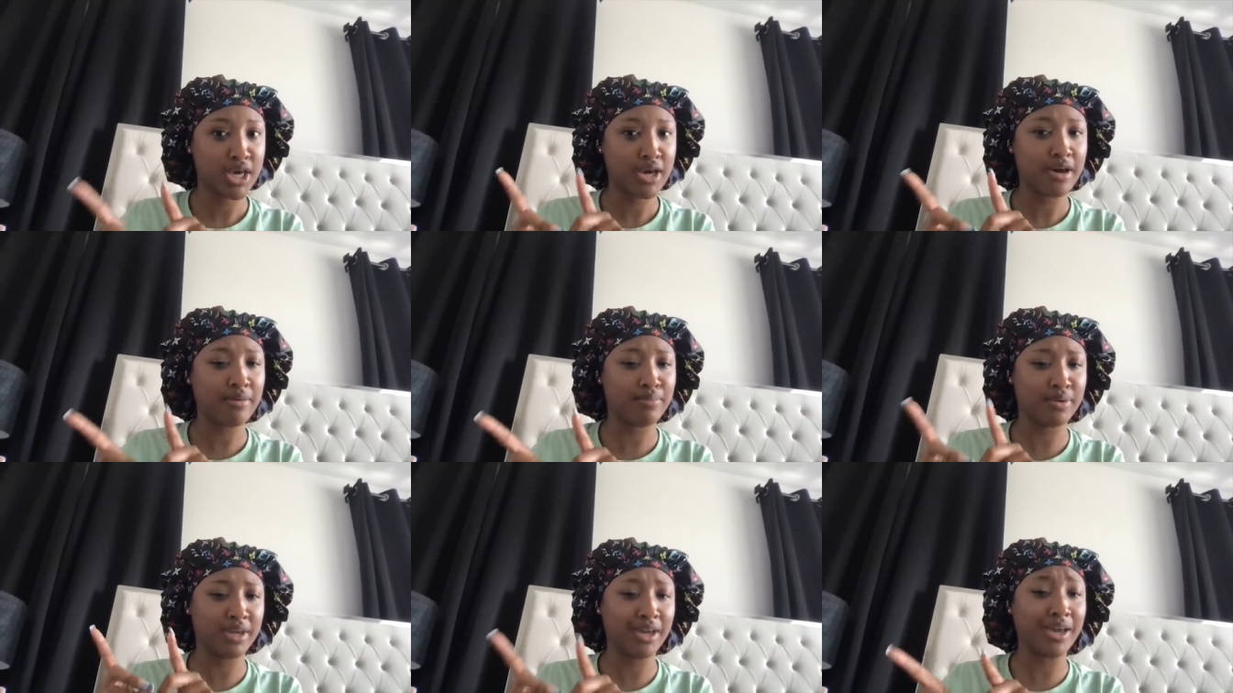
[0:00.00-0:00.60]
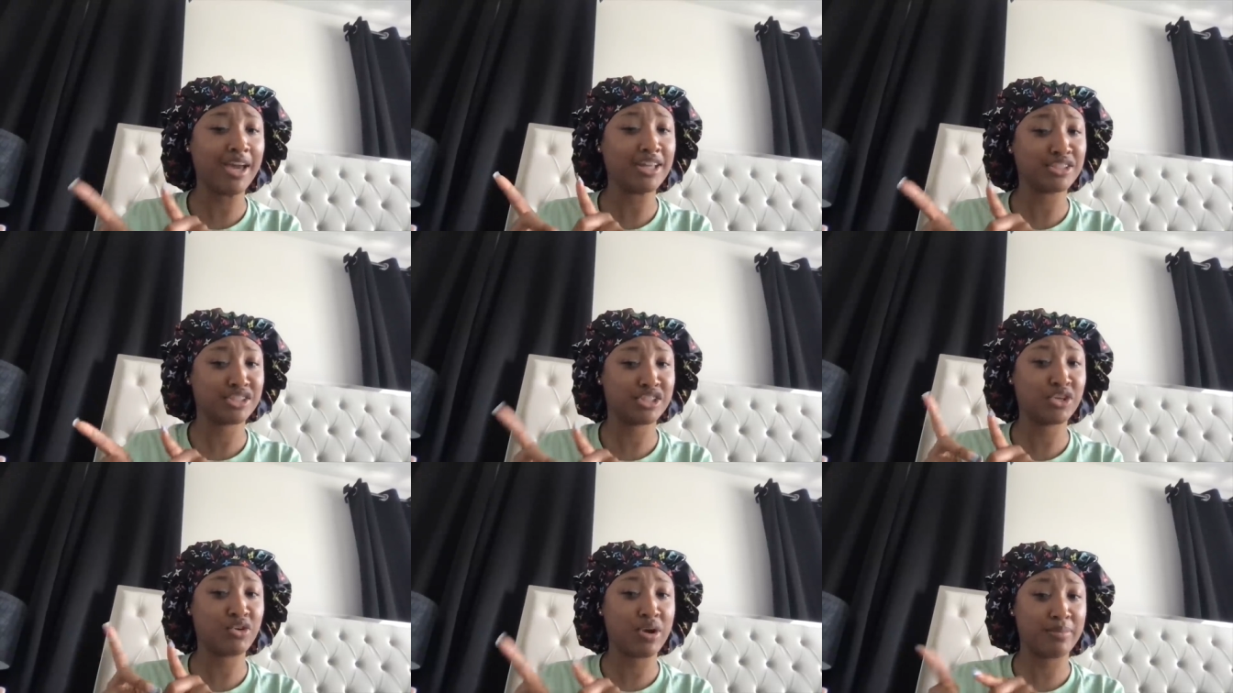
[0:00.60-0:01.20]
of being an
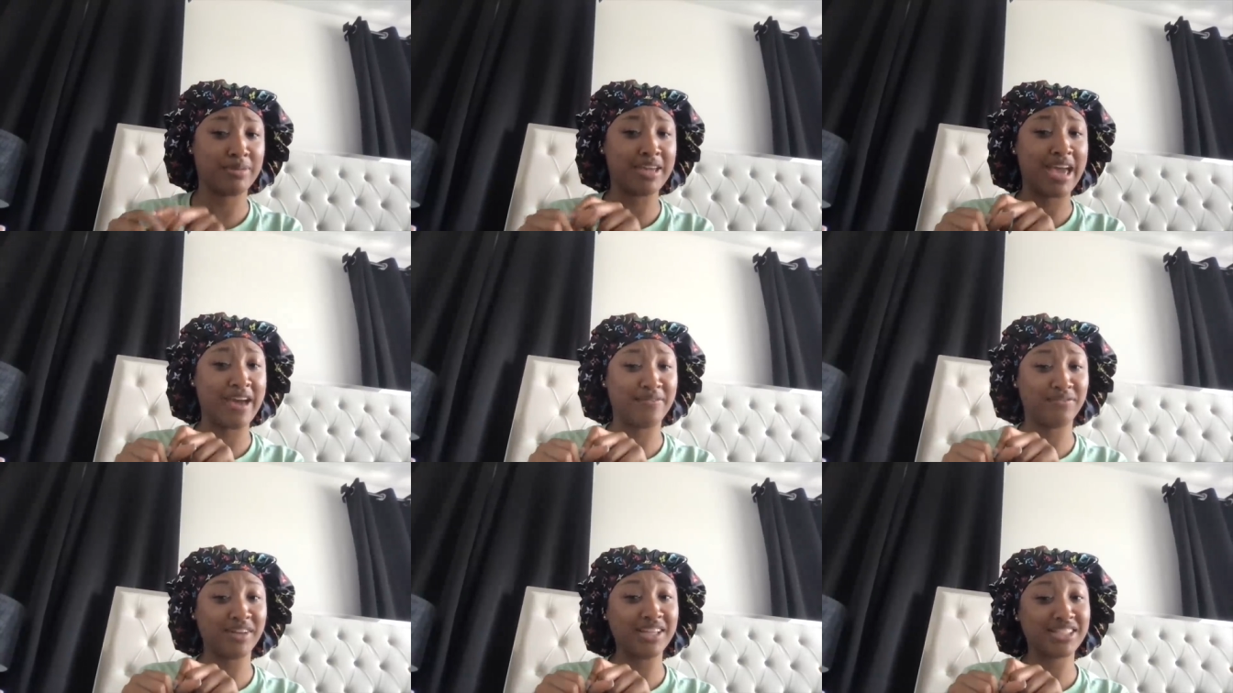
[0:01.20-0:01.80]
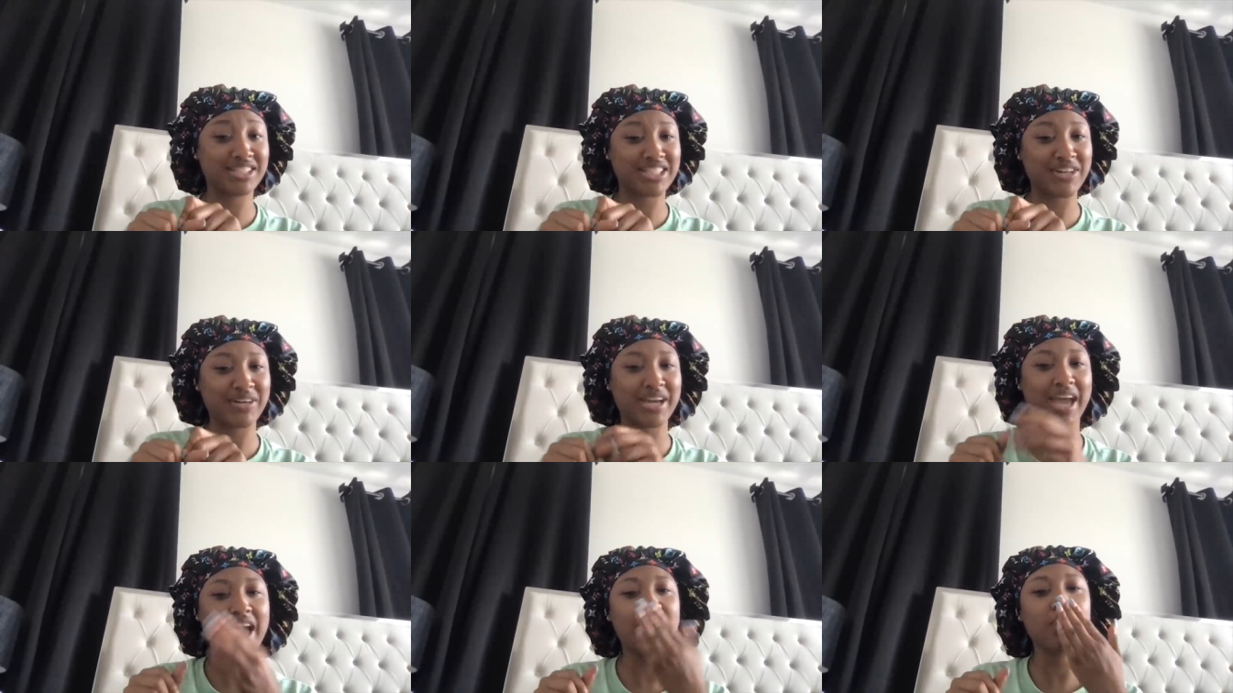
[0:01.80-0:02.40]
Instagram catfish.
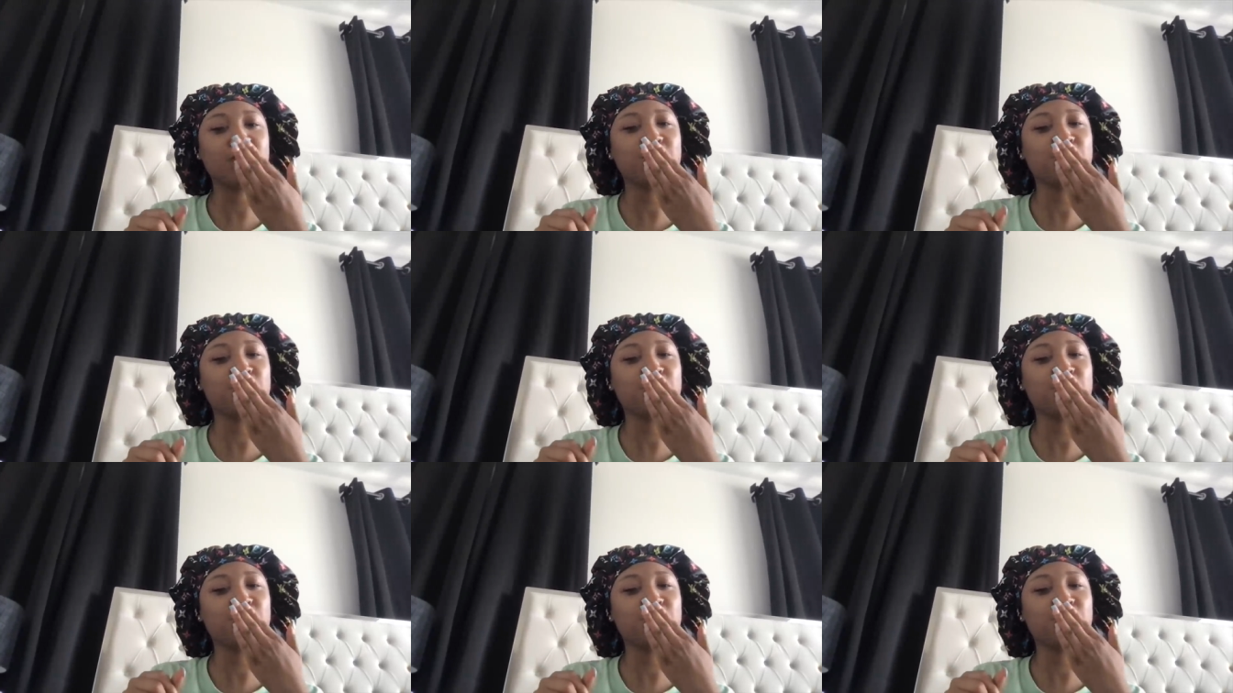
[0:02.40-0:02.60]
Okay?